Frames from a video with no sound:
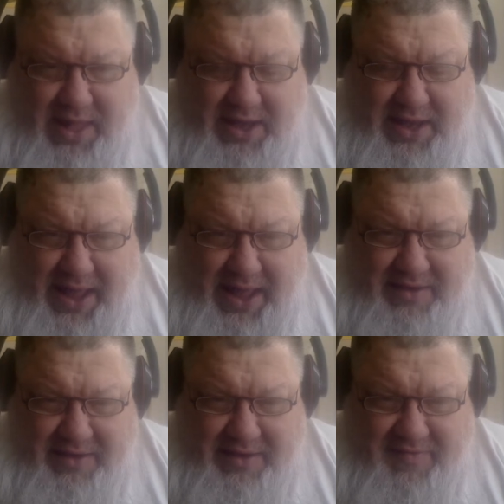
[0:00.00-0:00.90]
it
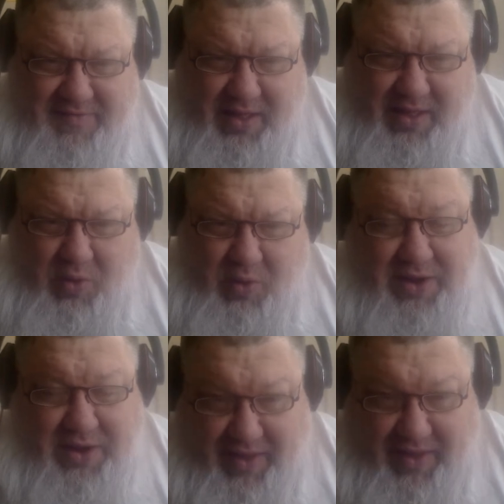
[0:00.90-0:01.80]
had
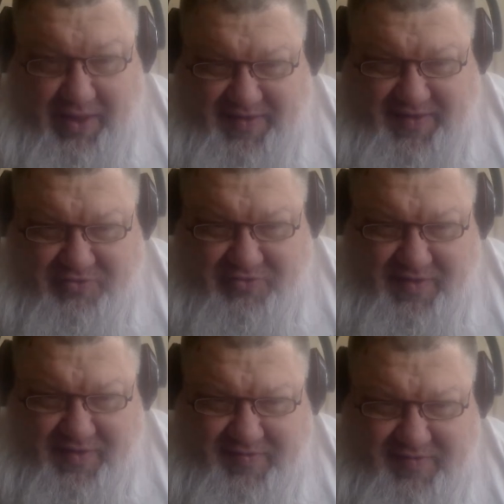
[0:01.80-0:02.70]
one in Los
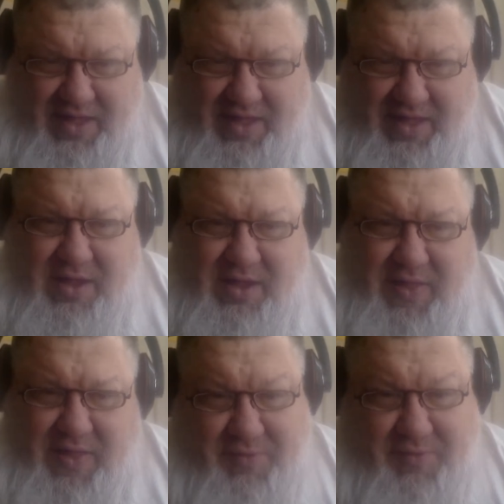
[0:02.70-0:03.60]
Angeles
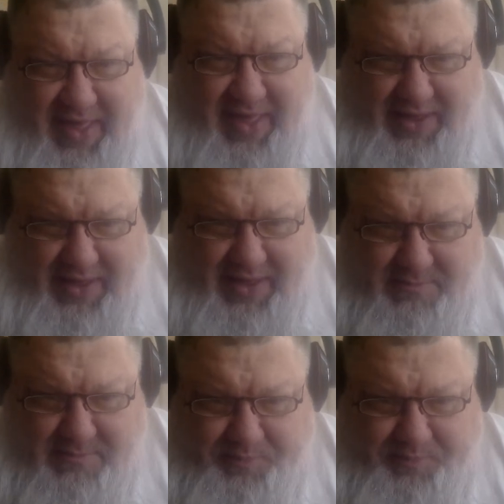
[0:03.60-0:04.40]
that was Kelly,